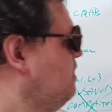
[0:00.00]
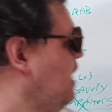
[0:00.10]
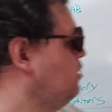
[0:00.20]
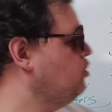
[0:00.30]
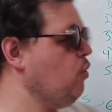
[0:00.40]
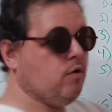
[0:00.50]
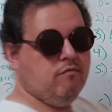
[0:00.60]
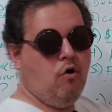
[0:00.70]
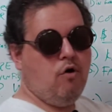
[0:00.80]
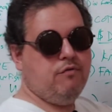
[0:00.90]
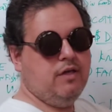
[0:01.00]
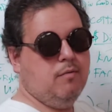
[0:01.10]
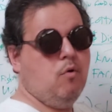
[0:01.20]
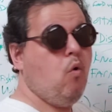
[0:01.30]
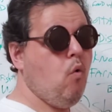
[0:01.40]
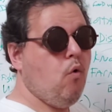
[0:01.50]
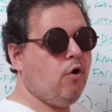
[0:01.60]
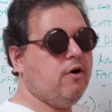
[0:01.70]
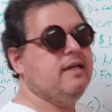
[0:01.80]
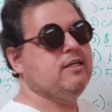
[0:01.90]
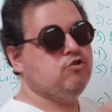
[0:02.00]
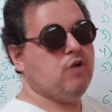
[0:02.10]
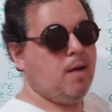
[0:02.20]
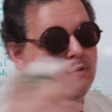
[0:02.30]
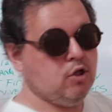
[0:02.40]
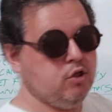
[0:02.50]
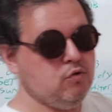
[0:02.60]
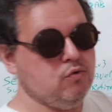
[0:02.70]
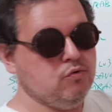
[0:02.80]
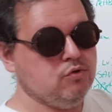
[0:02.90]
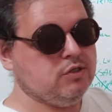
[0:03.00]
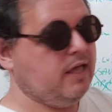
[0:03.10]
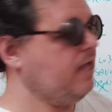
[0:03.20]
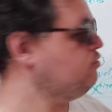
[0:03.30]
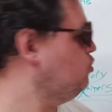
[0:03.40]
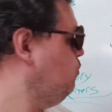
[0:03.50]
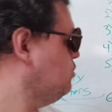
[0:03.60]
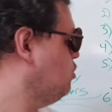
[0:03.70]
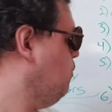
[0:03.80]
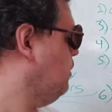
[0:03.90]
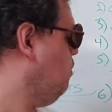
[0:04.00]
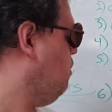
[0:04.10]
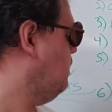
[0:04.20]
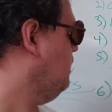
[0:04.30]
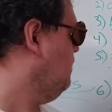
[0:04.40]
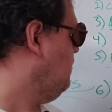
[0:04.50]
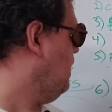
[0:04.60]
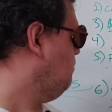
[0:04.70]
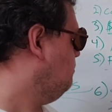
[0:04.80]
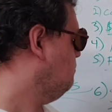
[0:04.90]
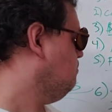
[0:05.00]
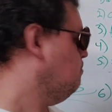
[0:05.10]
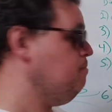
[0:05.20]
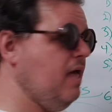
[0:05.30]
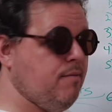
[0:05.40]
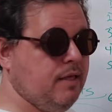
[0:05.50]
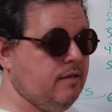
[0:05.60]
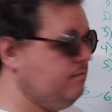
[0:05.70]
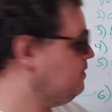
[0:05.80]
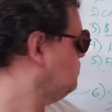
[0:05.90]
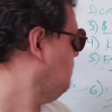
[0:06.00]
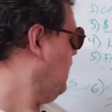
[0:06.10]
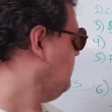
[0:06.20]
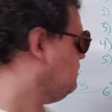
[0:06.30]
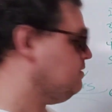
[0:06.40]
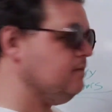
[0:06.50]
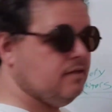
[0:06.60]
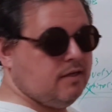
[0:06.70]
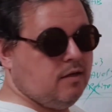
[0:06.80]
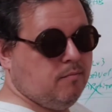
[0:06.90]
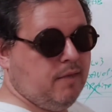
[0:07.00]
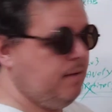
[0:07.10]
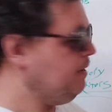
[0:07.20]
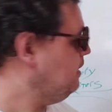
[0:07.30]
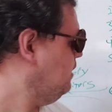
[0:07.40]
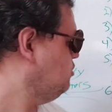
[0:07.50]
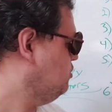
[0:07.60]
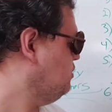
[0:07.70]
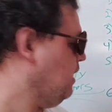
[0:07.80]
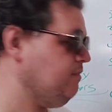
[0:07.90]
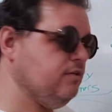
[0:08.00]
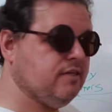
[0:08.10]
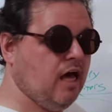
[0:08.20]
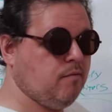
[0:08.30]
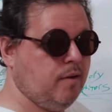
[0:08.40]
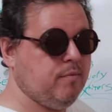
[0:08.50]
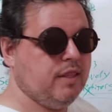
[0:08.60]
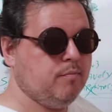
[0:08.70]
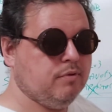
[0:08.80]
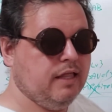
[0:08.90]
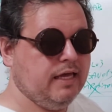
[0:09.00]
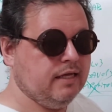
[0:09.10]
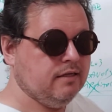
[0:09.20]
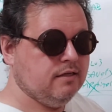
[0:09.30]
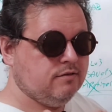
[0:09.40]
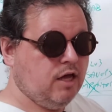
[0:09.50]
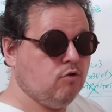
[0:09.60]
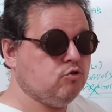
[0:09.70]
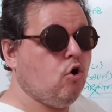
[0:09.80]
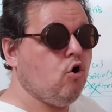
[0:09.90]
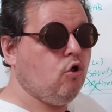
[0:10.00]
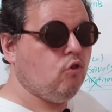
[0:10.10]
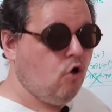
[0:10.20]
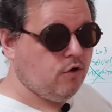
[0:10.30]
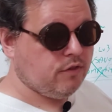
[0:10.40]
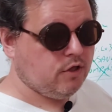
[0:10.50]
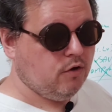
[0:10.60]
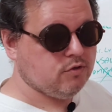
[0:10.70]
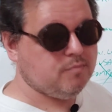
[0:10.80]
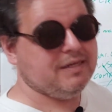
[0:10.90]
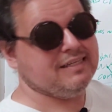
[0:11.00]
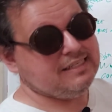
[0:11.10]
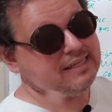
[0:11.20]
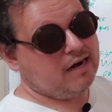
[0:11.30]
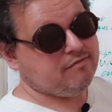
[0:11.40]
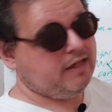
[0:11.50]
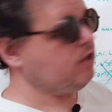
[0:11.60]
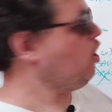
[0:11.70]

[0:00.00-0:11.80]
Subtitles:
that don't involve him or drop clues as to what's going on. And maybe these bandits, maybe it's just not this town. Maybe they plague towns all along the coast because he's got a flying